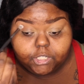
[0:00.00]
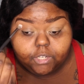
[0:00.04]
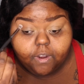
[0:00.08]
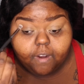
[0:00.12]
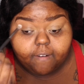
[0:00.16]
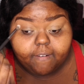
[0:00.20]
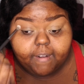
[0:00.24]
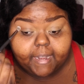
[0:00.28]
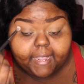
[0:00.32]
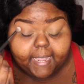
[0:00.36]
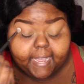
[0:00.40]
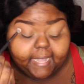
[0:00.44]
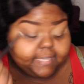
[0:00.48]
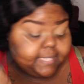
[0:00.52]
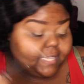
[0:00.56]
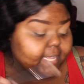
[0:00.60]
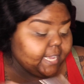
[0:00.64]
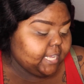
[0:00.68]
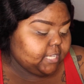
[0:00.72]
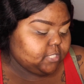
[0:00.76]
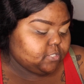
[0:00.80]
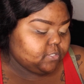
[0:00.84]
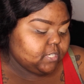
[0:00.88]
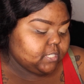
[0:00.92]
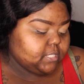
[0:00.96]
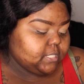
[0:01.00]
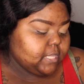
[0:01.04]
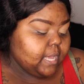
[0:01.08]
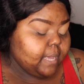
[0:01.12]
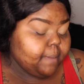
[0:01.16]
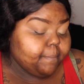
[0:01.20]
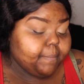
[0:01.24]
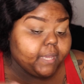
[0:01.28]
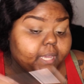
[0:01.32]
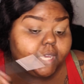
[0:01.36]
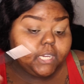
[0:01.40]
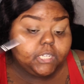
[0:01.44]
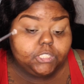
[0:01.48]
You already got the address,
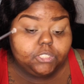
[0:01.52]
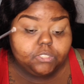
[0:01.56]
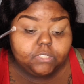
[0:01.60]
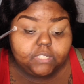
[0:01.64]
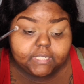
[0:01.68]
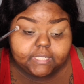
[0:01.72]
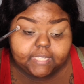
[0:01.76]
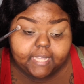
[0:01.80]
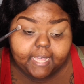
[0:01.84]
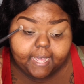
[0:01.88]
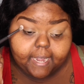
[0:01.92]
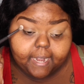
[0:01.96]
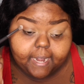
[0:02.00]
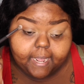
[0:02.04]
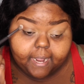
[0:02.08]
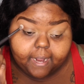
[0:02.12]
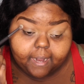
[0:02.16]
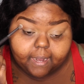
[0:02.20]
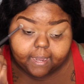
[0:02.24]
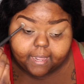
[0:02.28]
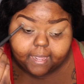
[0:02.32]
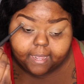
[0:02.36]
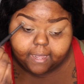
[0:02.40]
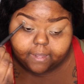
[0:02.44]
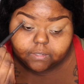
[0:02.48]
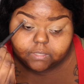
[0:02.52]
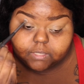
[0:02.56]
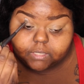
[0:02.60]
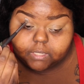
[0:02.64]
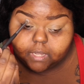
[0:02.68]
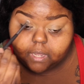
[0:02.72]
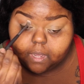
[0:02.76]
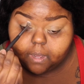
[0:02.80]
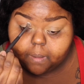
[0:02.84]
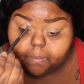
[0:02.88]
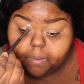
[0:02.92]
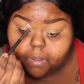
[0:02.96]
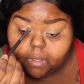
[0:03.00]
because you just had our accounts
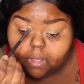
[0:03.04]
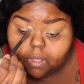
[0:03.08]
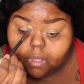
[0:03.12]
up.